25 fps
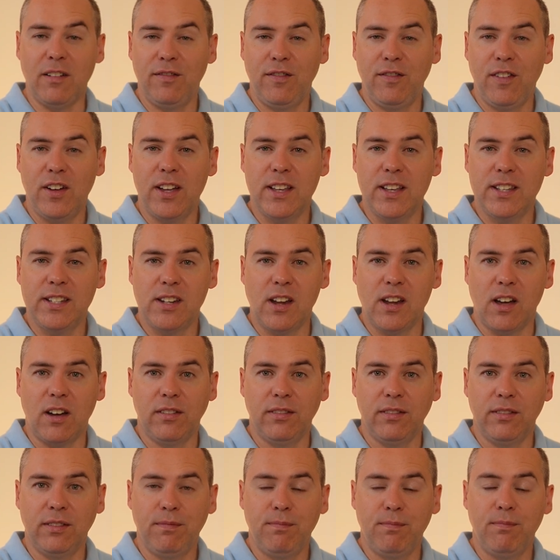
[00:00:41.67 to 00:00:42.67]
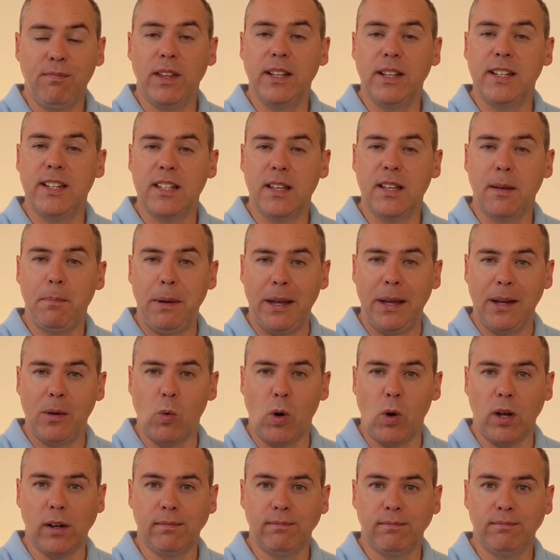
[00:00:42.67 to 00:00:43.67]
first off, this is a big
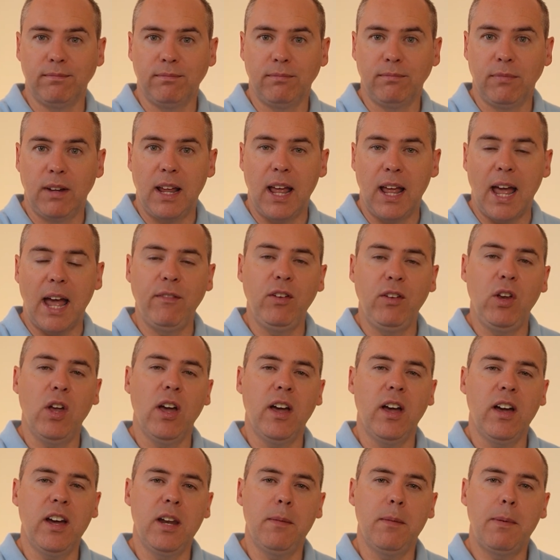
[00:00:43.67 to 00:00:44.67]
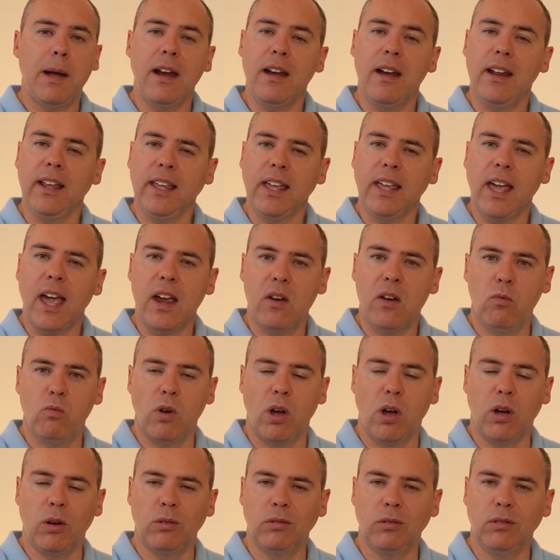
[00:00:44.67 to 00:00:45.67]
one. Have you heard about an account
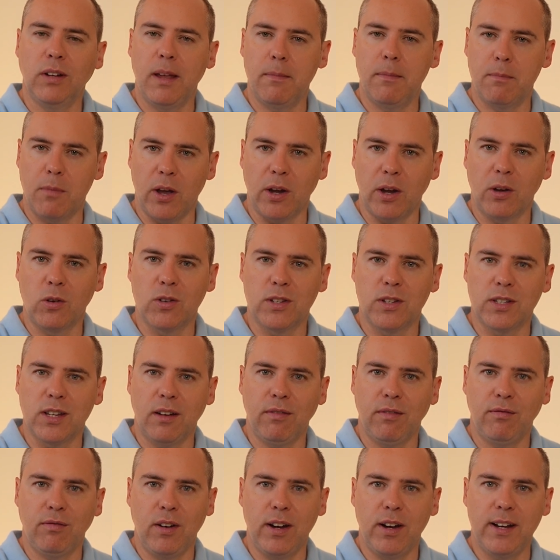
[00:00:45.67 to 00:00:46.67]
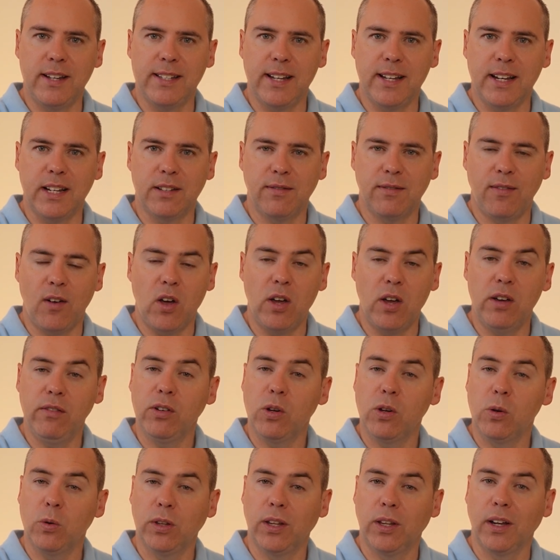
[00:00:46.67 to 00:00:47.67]
role in Microsoft 365
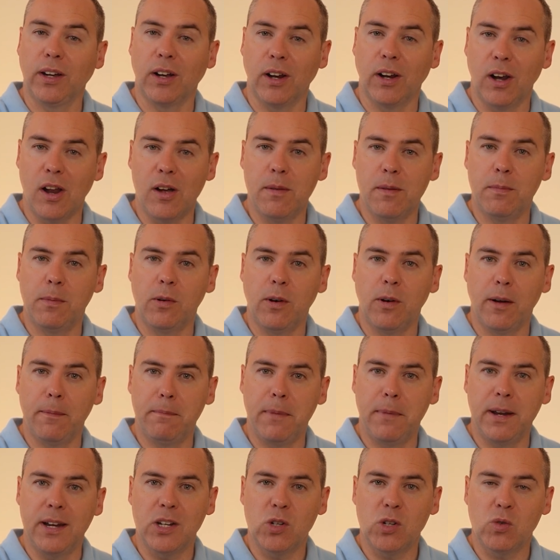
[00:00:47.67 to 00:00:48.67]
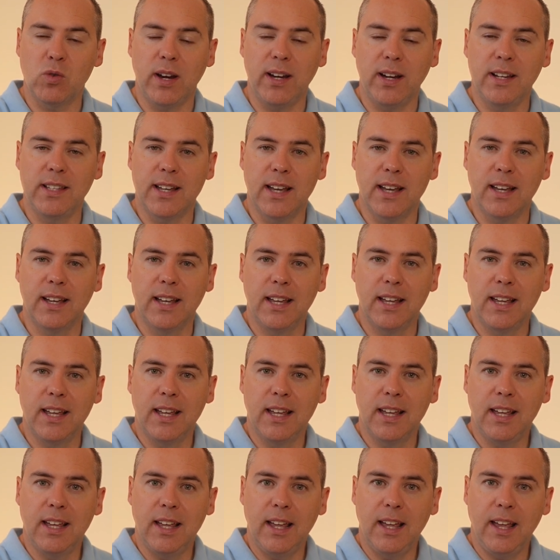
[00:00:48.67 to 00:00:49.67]
called the Global Administrator?
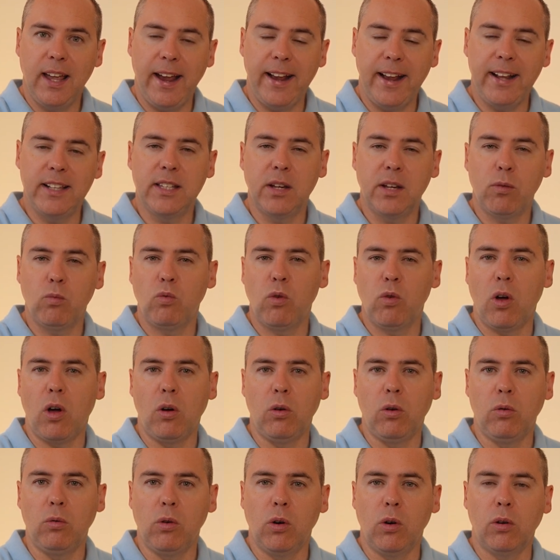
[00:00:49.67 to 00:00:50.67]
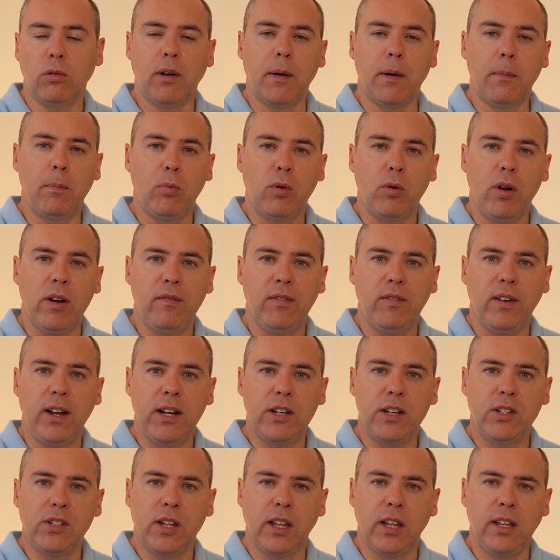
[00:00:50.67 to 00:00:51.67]
It's a role or a
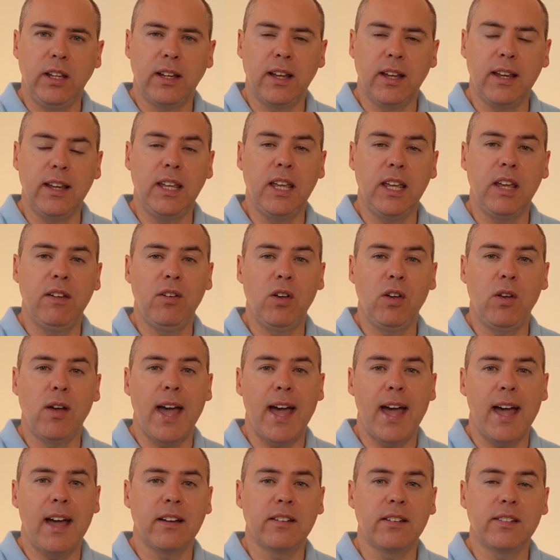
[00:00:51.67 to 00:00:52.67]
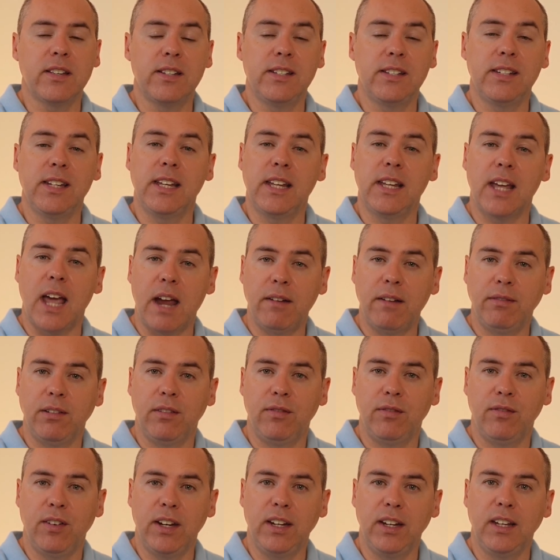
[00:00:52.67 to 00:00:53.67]
privilege that can give you access to
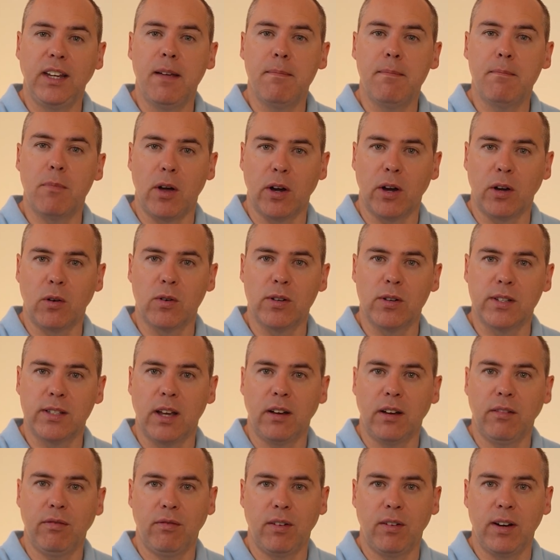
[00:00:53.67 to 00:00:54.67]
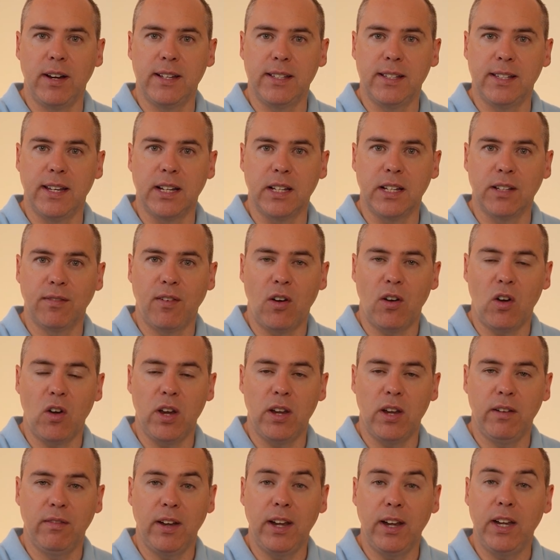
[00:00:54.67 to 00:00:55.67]
everything in Microsoft
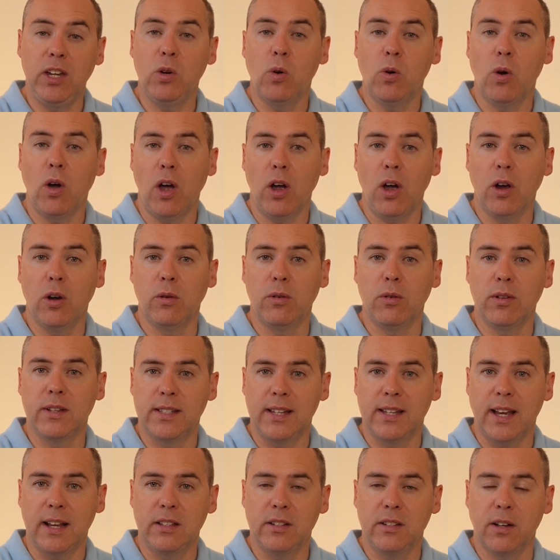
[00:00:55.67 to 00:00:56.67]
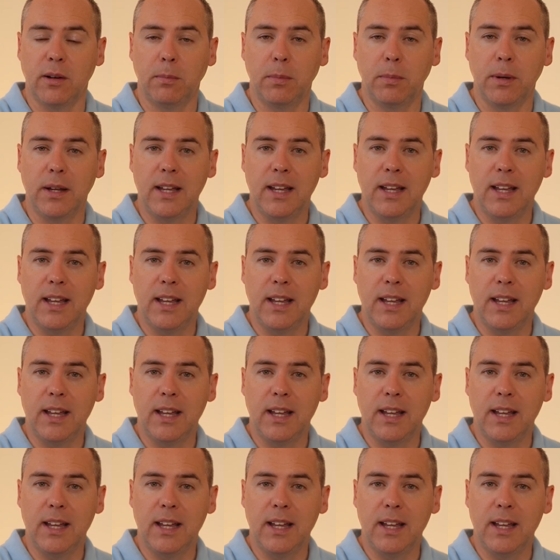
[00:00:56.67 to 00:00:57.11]
365 in your own setup.